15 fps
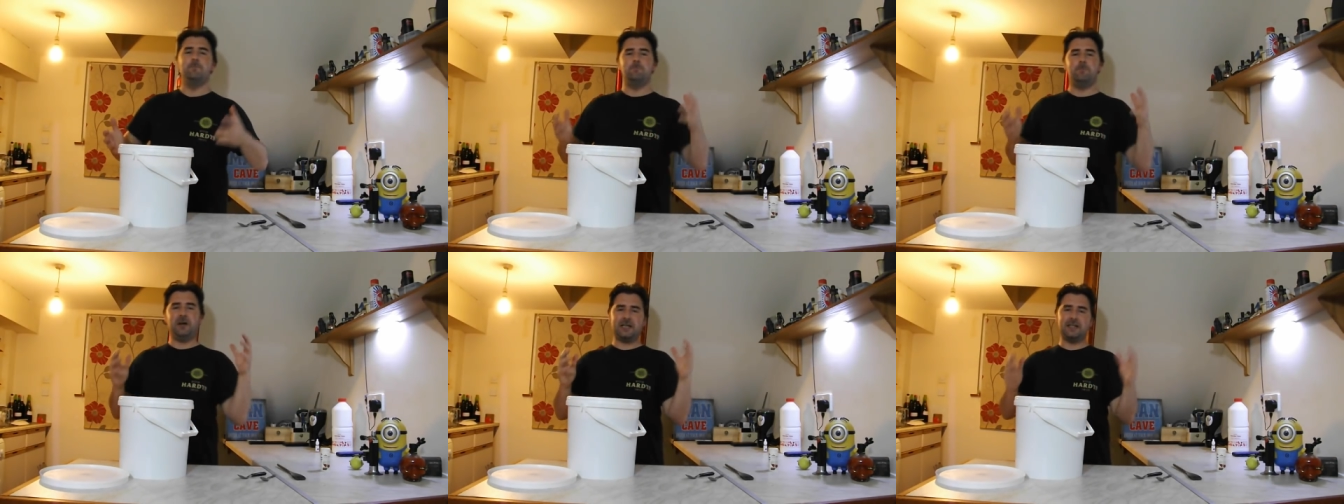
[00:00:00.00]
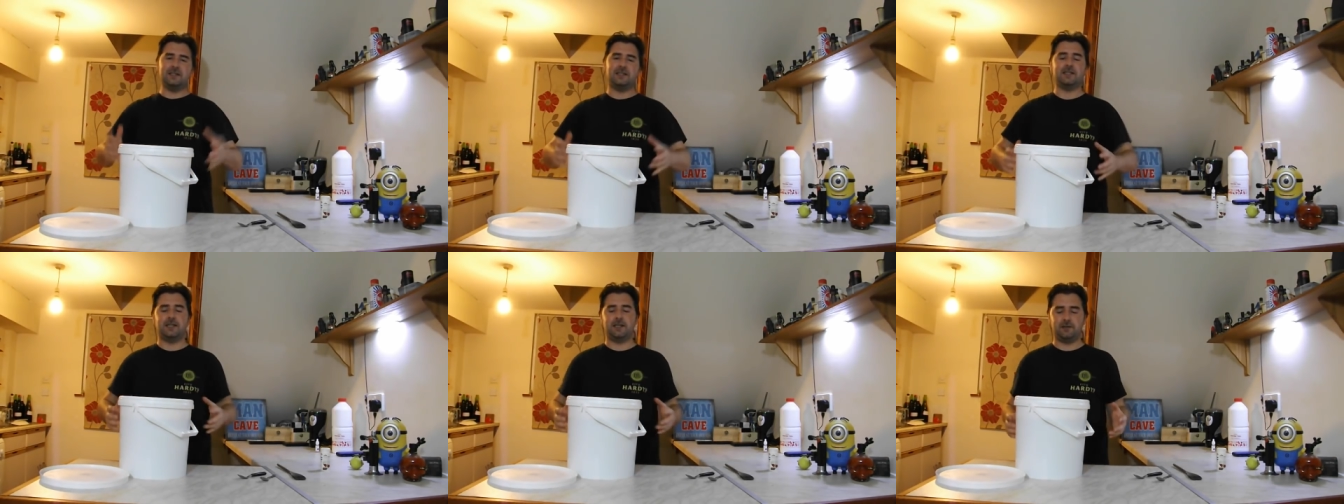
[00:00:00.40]
But
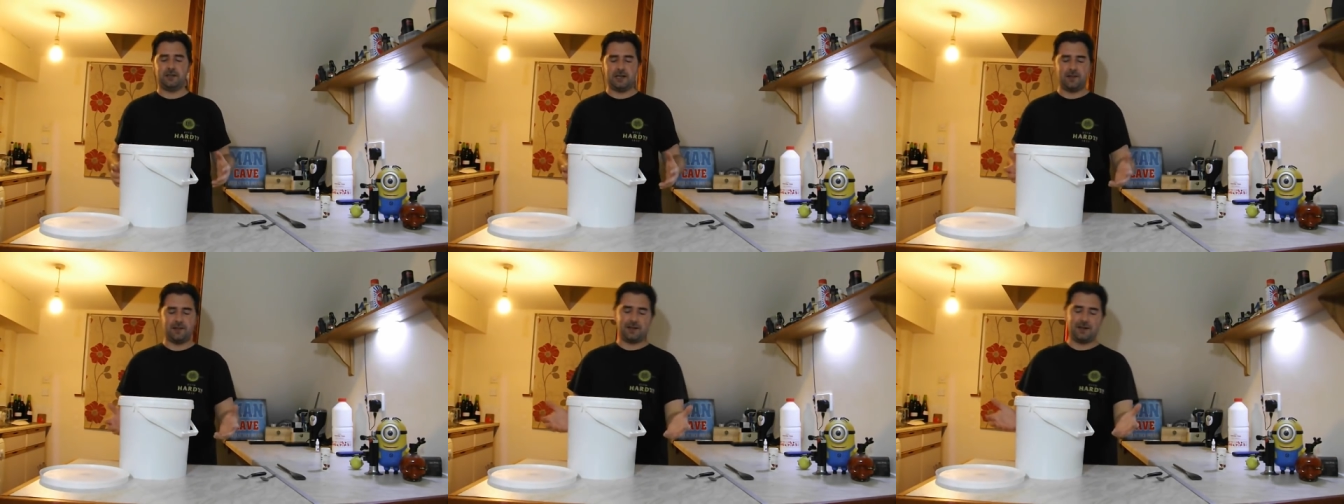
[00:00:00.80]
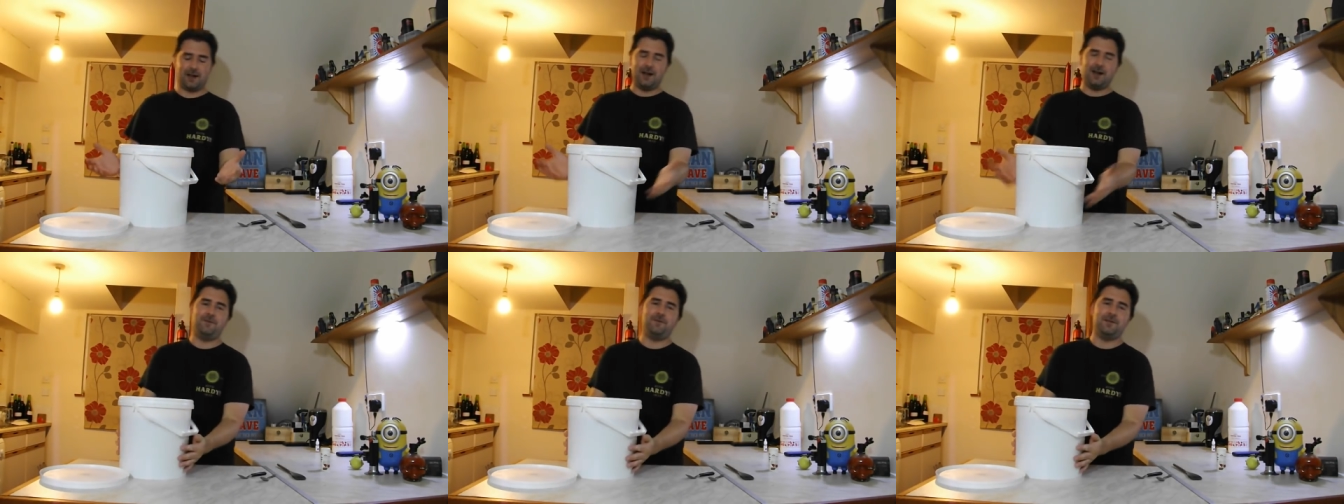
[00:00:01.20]
considering that
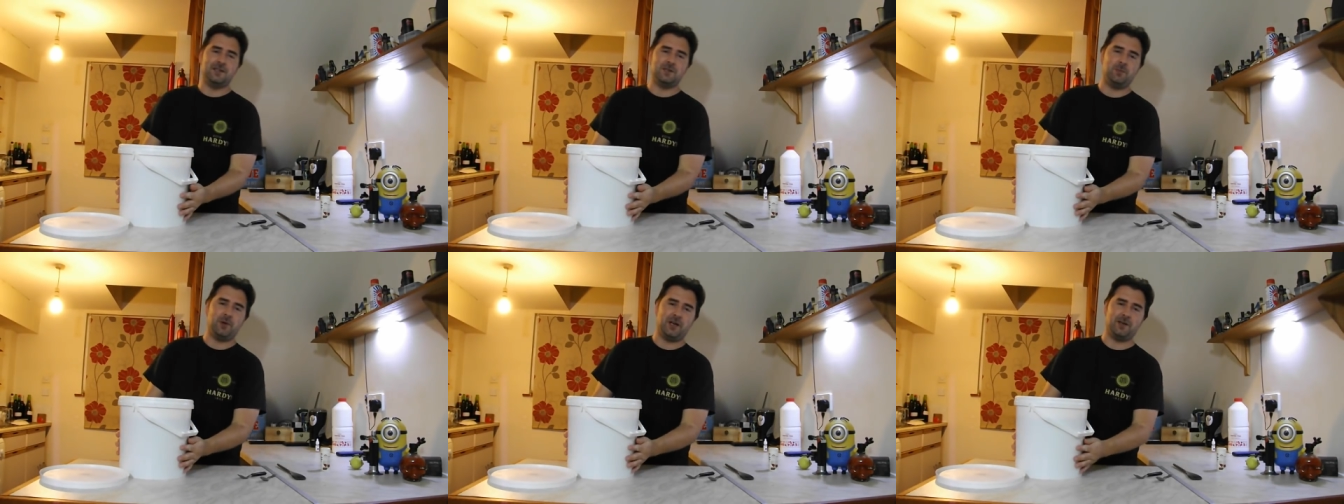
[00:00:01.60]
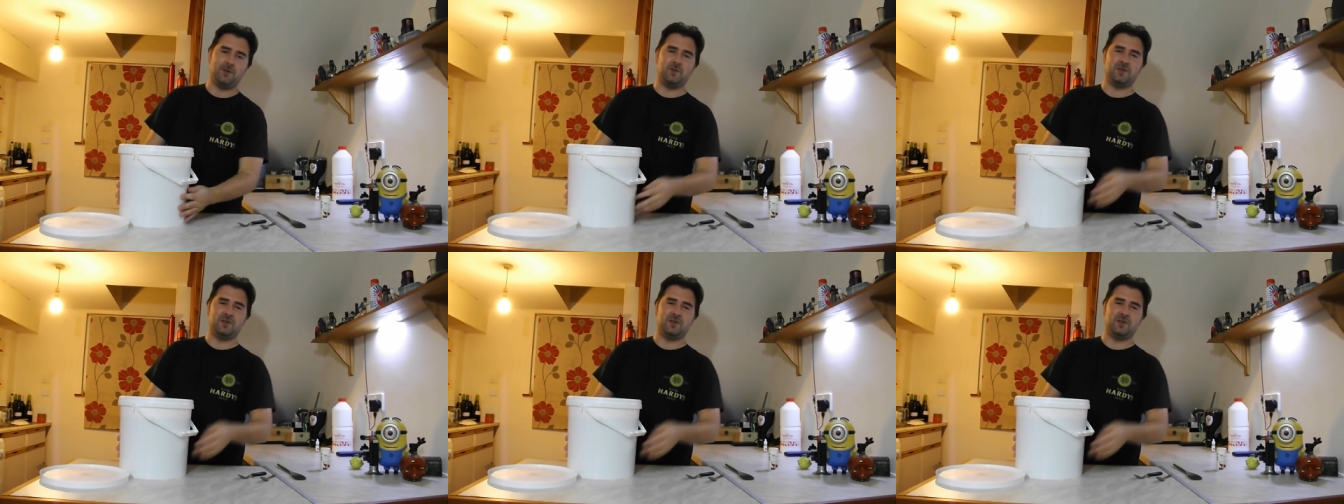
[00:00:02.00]
half of this bucket